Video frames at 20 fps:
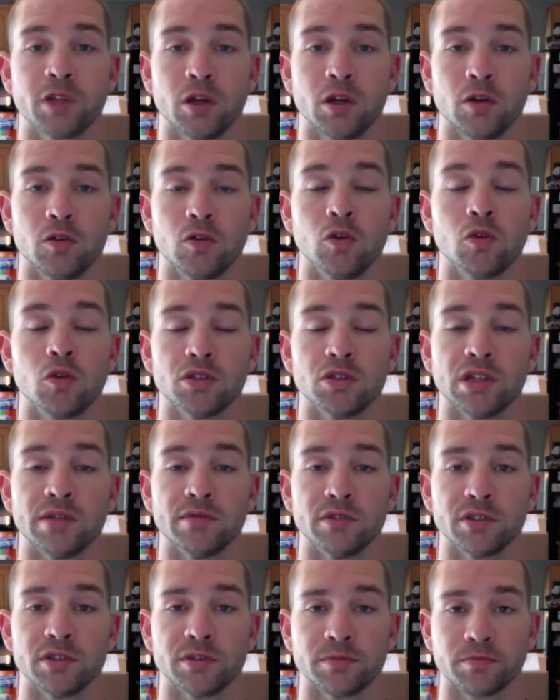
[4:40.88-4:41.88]
glucose
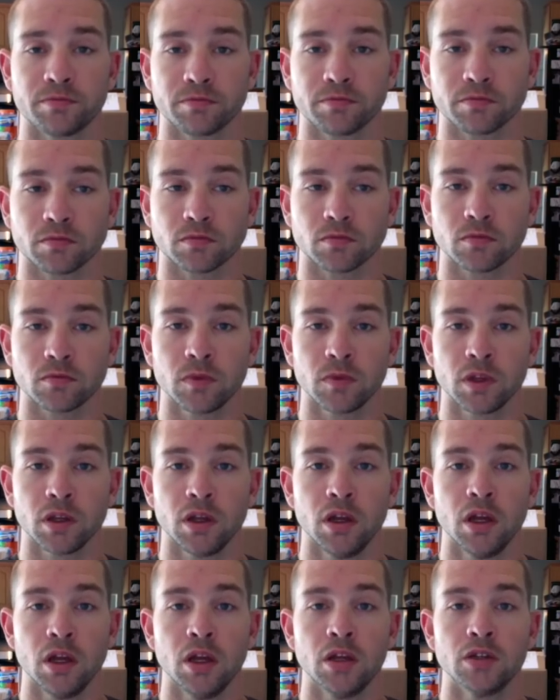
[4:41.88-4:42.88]
levels.
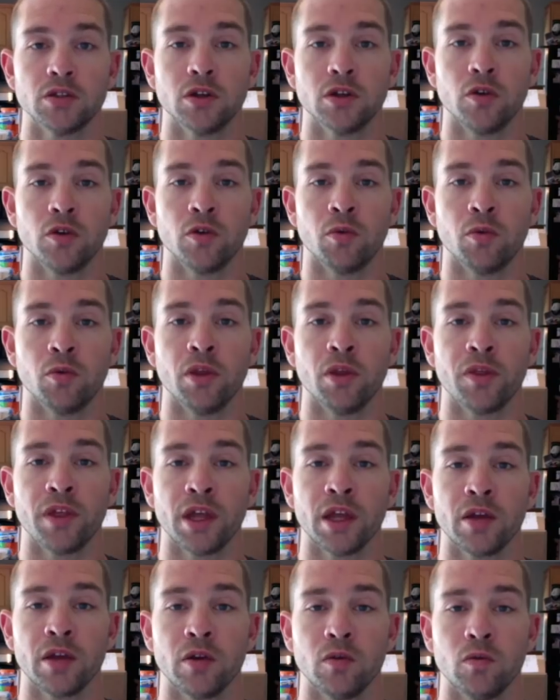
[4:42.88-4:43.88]
So the one
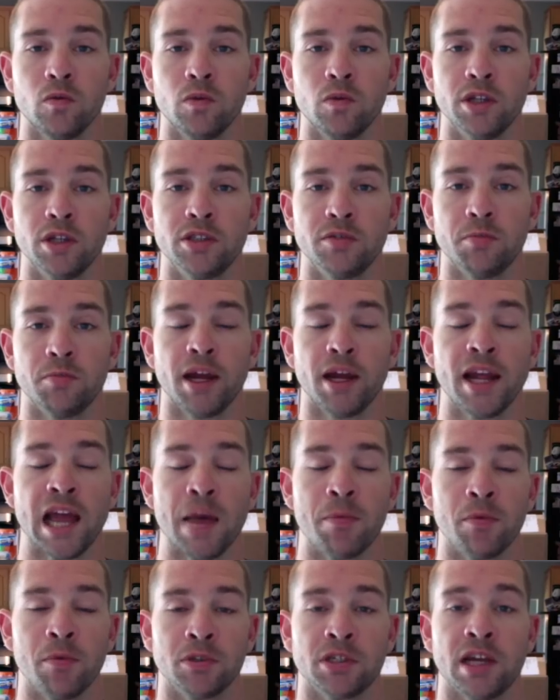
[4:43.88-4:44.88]
thing which might
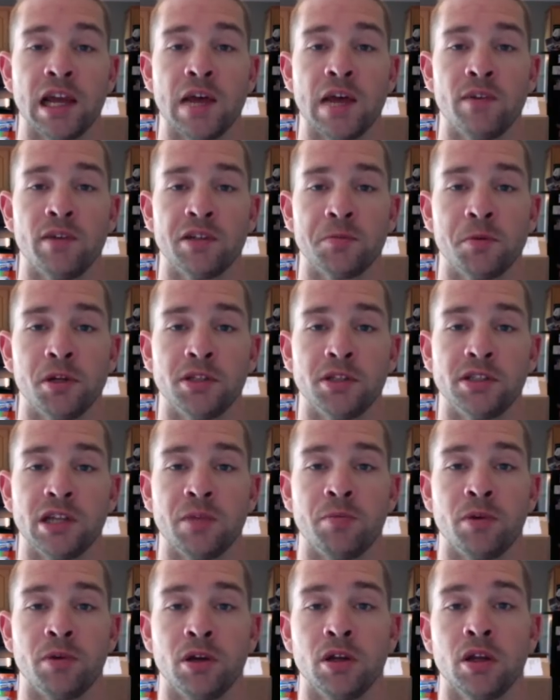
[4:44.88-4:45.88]
happen, which I haven't experienced
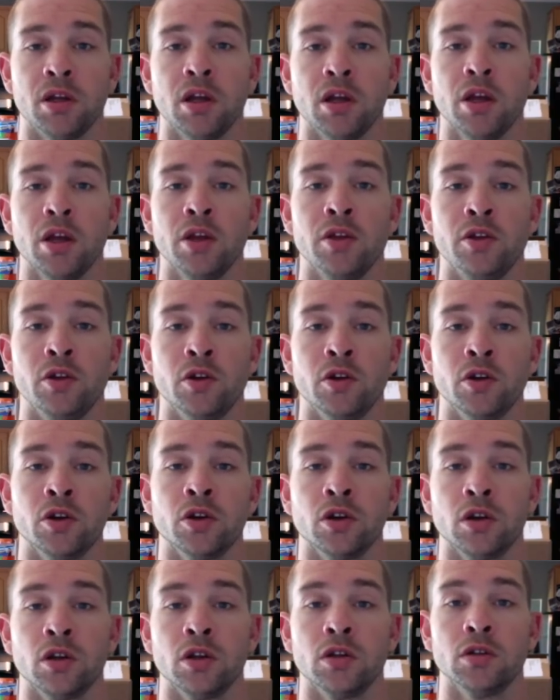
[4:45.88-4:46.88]
yet, but
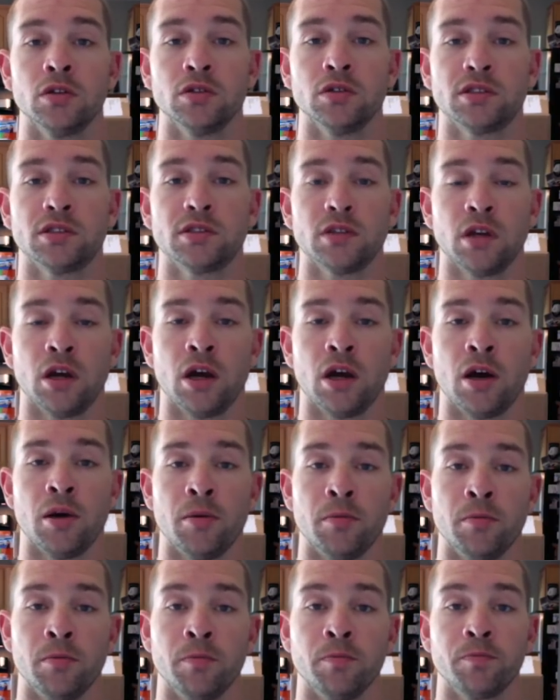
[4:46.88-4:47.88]
your
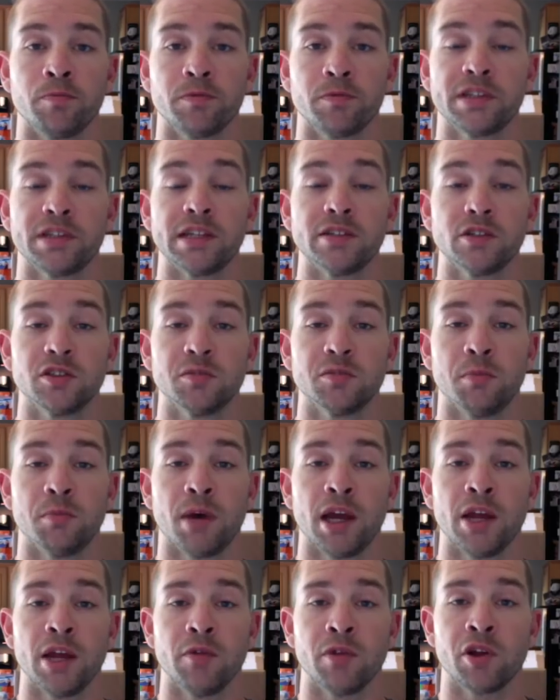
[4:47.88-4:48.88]
sensors
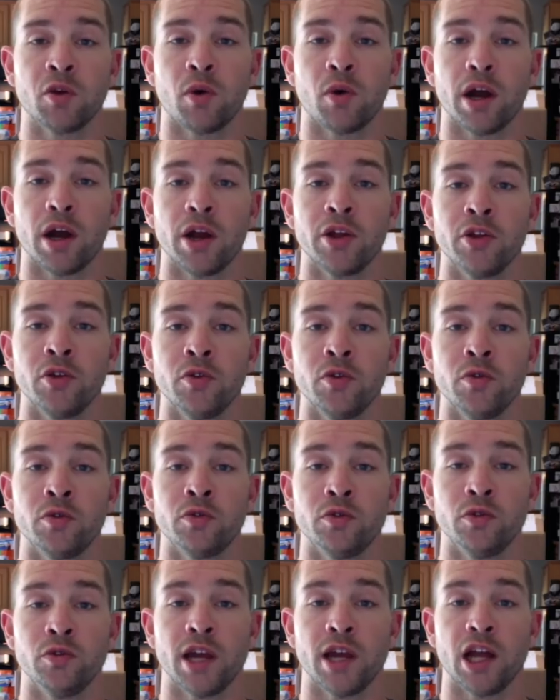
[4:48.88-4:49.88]
might require you
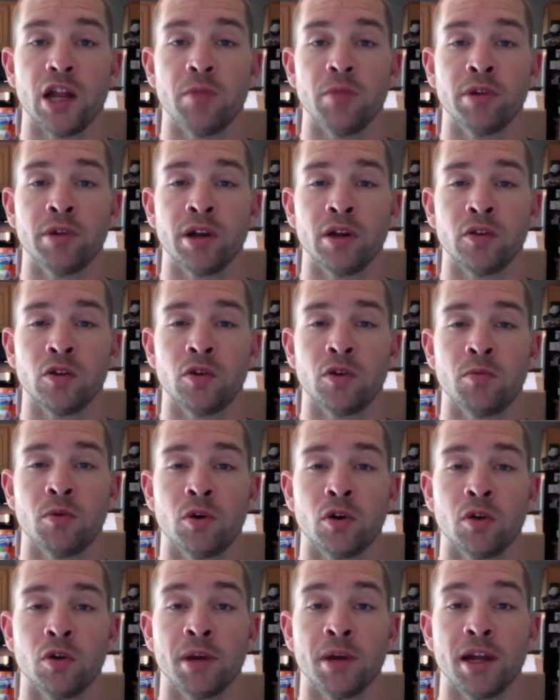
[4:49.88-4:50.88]
to calibrate a little
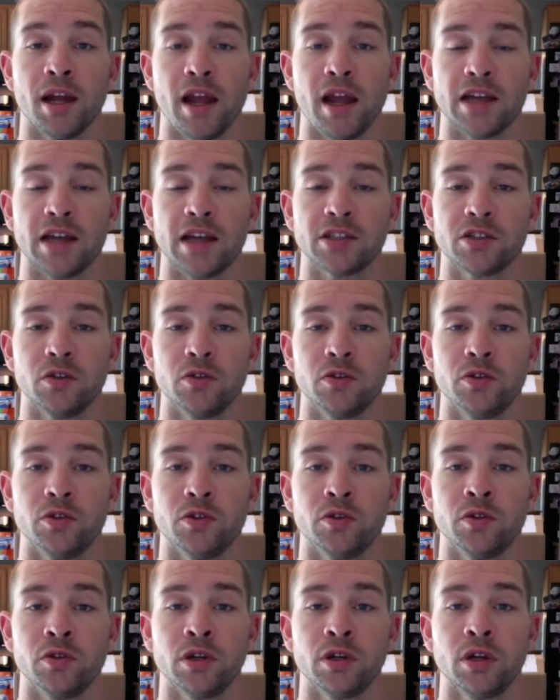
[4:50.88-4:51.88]
more, or might ask you
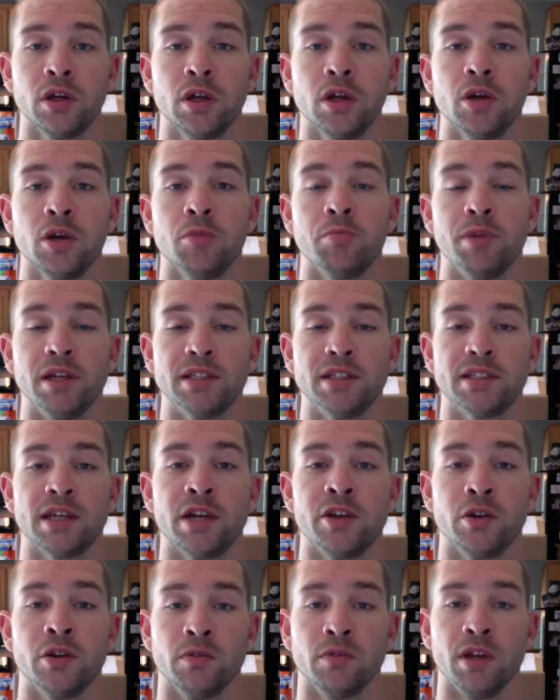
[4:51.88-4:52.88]
to based on
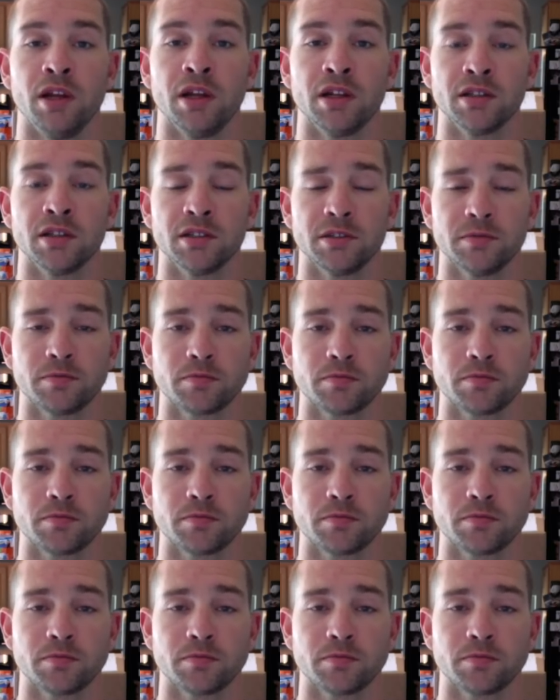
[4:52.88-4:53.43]
your readings.